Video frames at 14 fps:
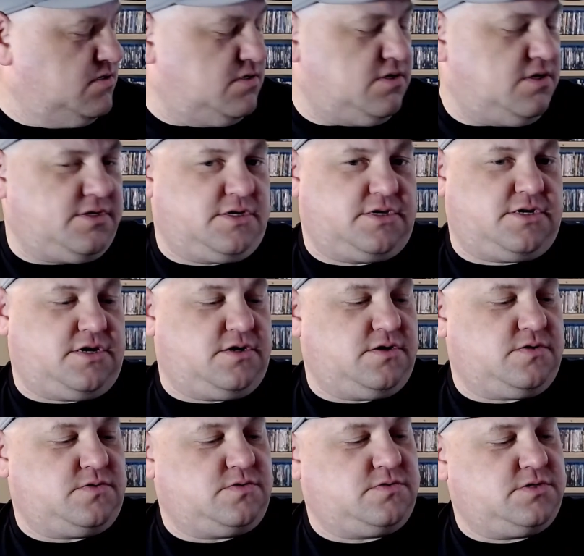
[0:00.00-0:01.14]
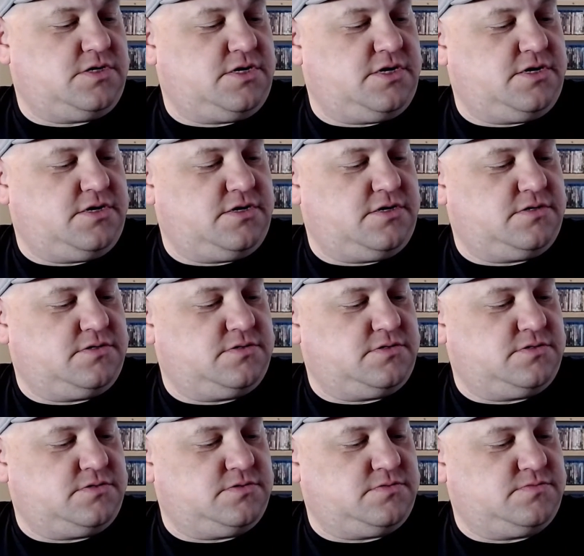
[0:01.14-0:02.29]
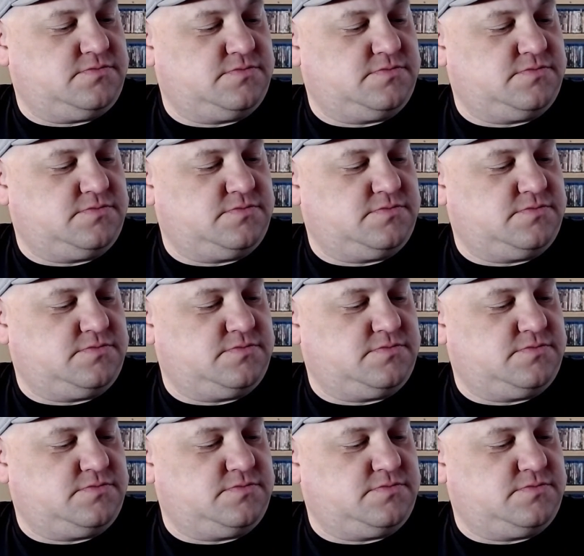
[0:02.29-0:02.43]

I think Carol and